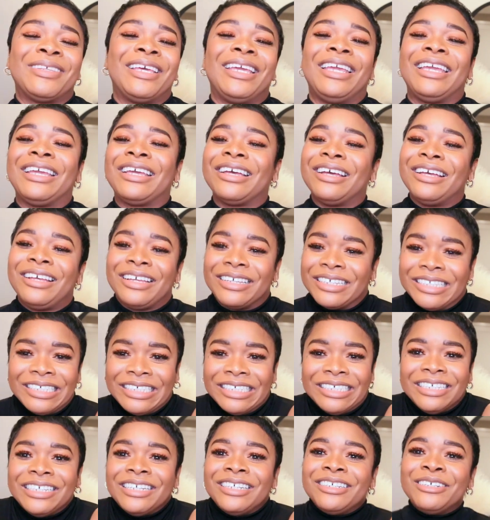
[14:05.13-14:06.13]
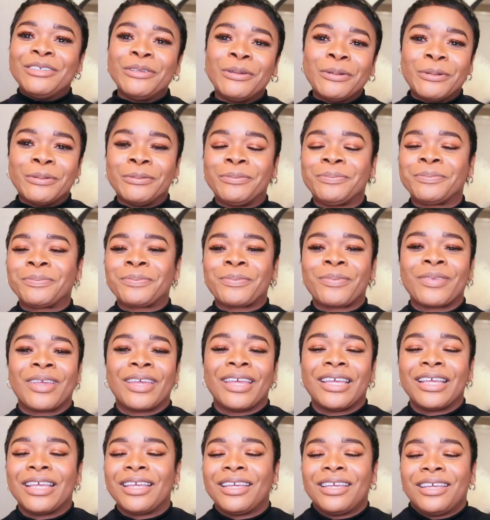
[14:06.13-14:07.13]
Like, oh,
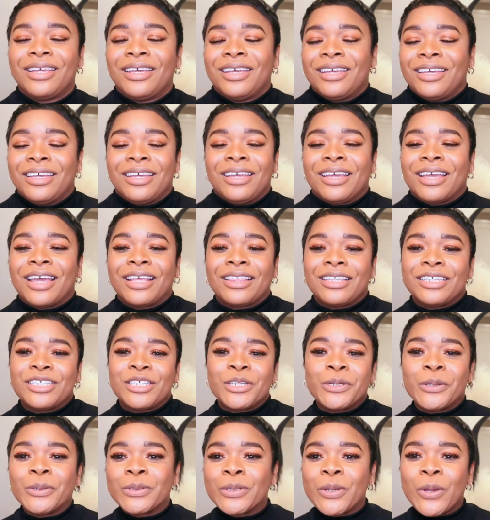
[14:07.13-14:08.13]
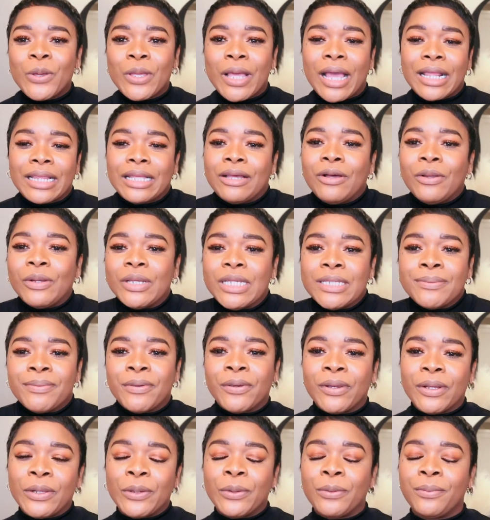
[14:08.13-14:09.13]
got the chills. Got the Holy
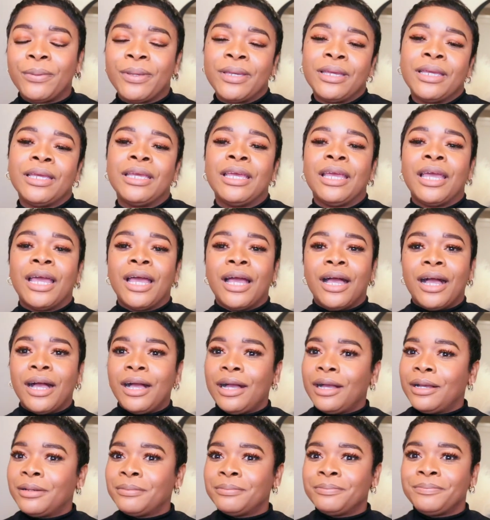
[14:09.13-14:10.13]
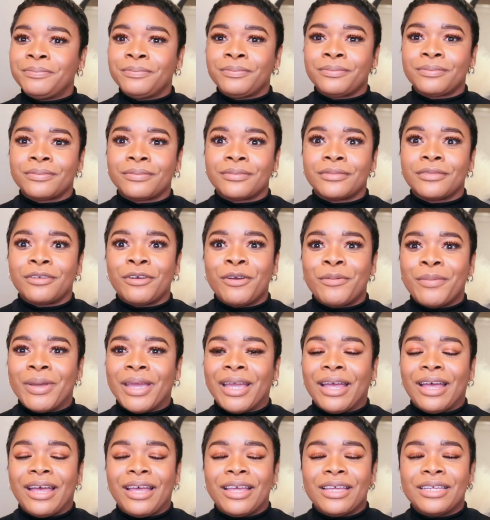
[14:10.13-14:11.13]
Spirit a little bit. Oh
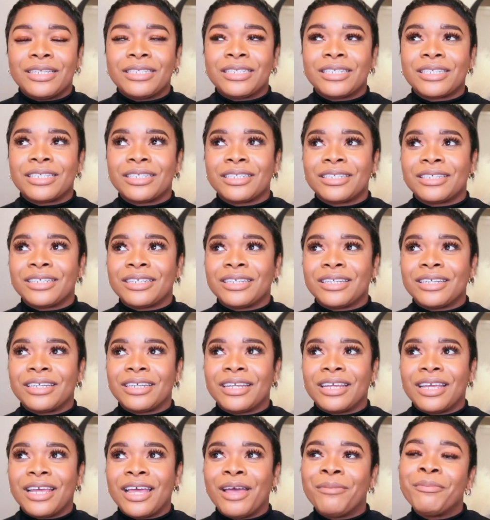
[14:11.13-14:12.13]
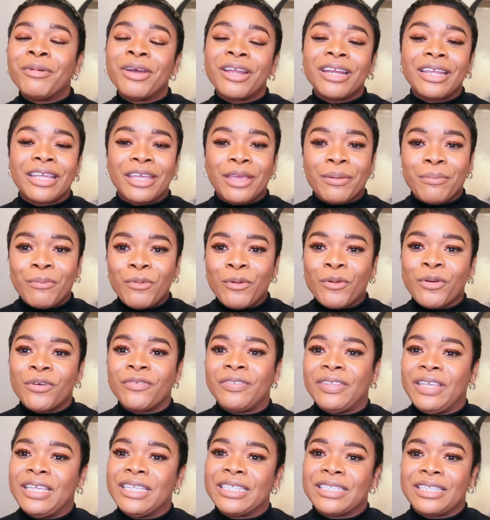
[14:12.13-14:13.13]
my gosh. I'm going to get more
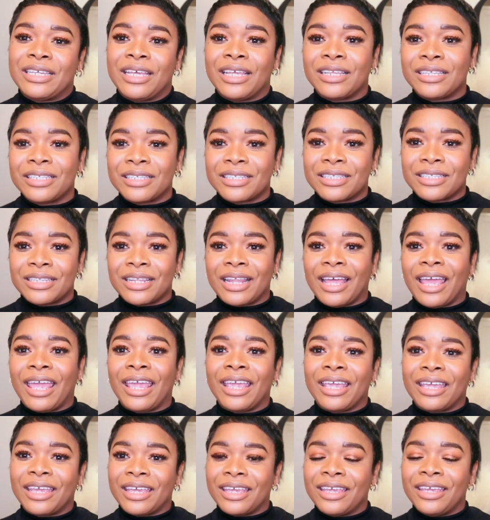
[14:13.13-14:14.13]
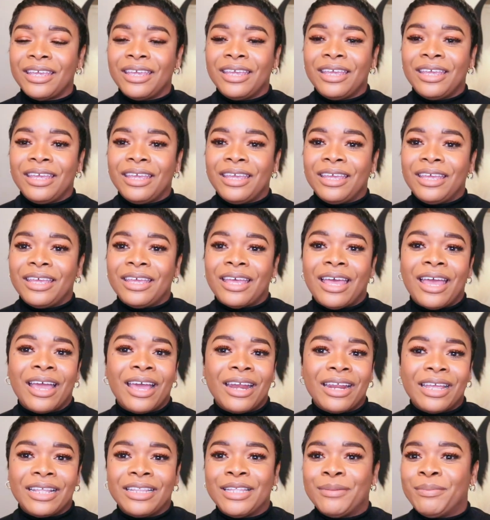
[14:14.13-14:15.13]
of these sets. Like, I
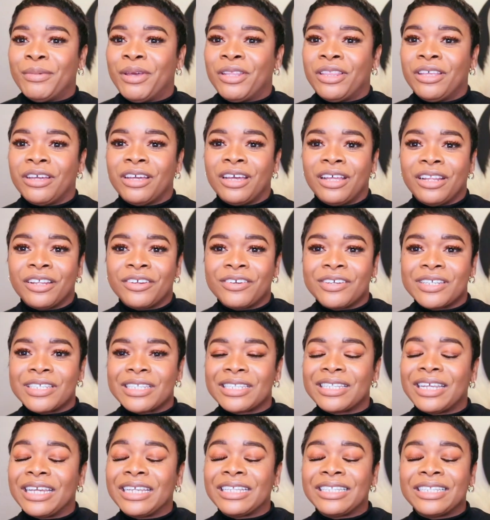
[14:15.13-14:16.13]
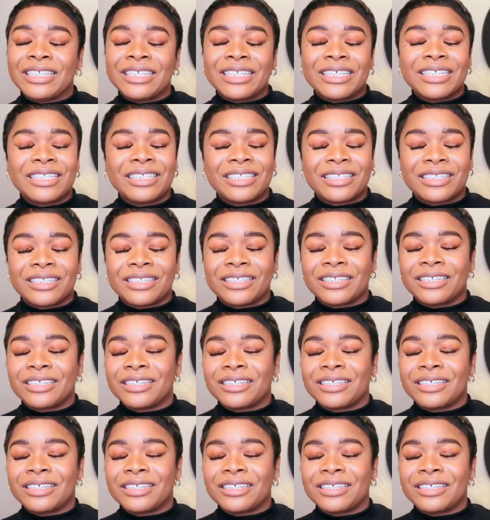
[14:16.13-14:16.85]
got to get them other colors. Like this.